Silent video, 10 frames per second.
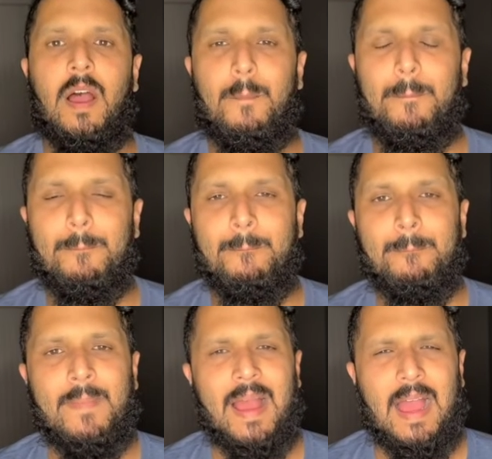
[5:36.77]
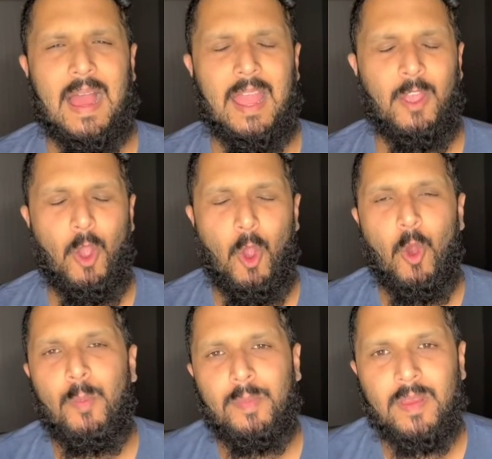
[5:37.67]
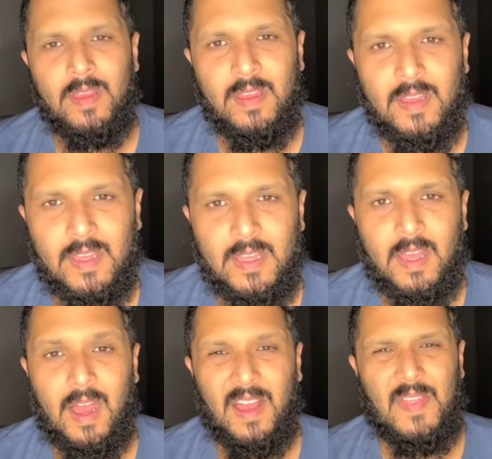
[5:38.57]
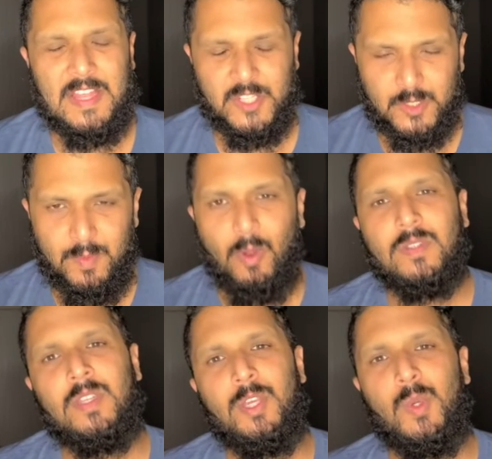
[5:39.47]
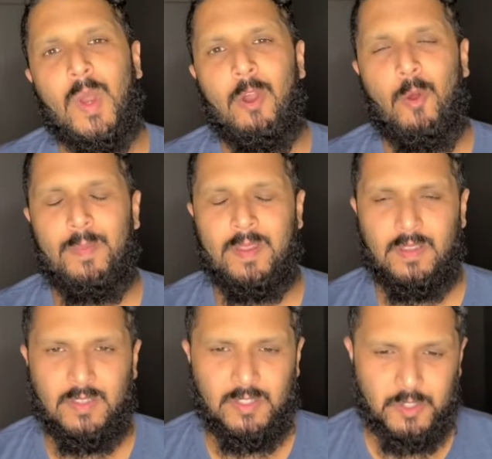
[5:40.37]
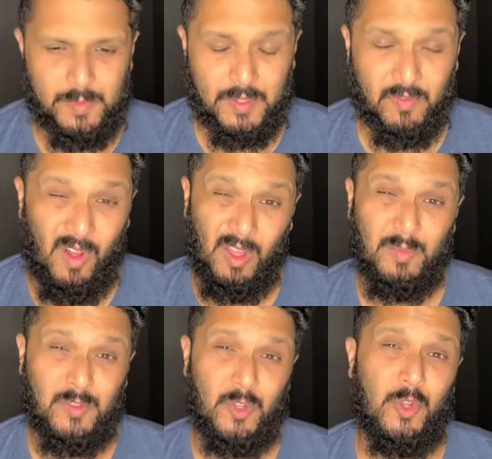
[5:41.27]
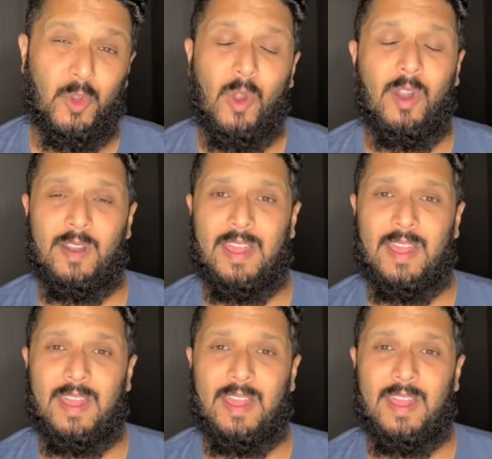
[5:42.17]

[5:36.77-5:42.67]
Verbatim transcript: Um, I hope uh, that spoke to you. I hope it speaks volumes to your heart.